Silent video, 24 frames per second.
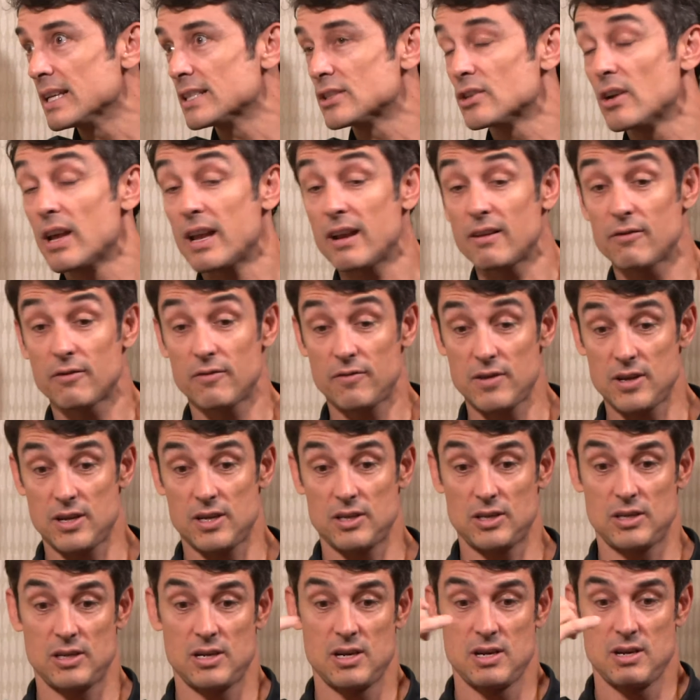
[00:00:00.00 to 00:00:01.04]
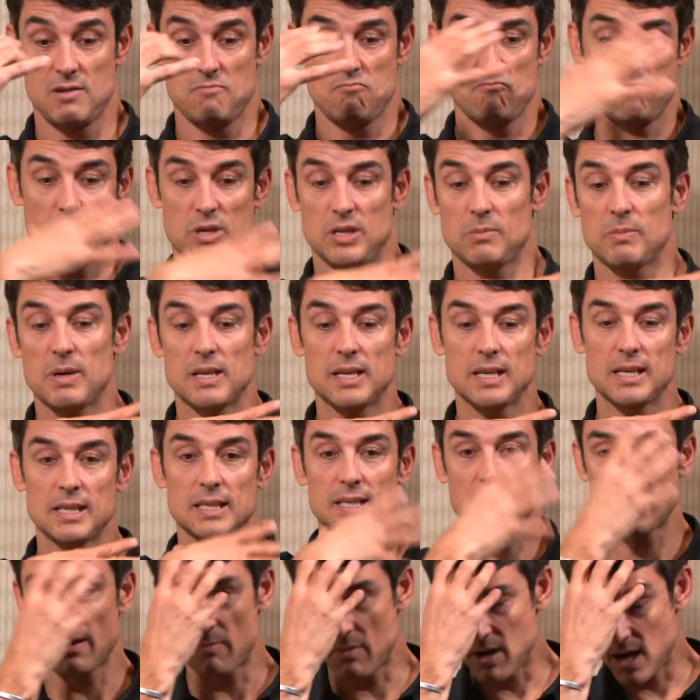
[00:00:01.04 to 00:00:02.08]
And at first, we spend any
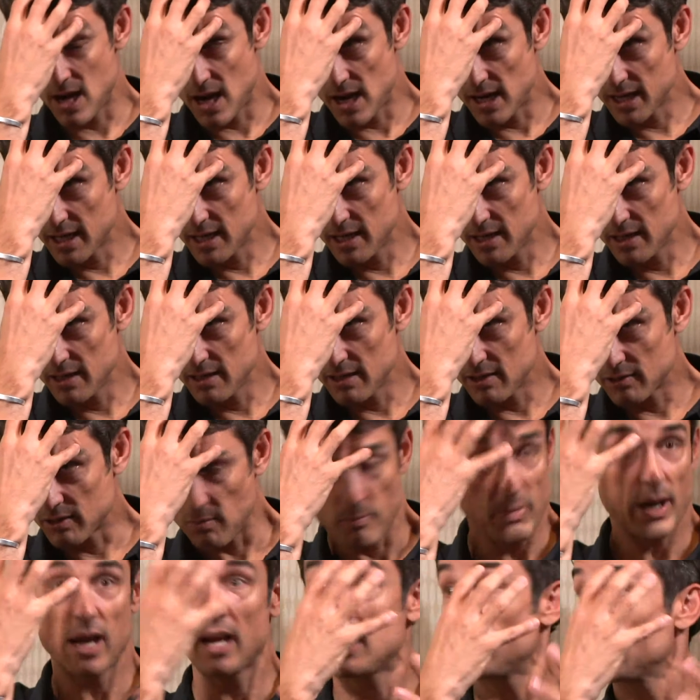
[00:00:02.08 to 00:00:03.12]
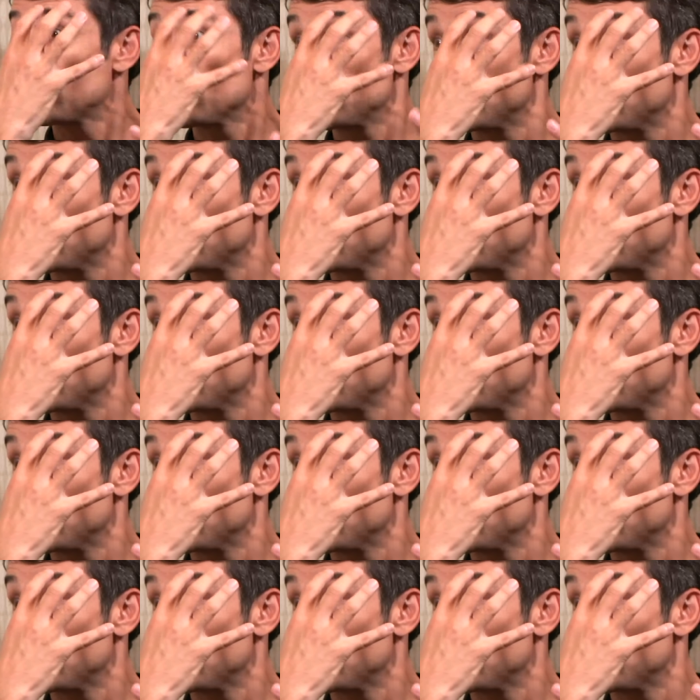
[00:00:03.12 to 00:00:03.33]
time not here, there's a panic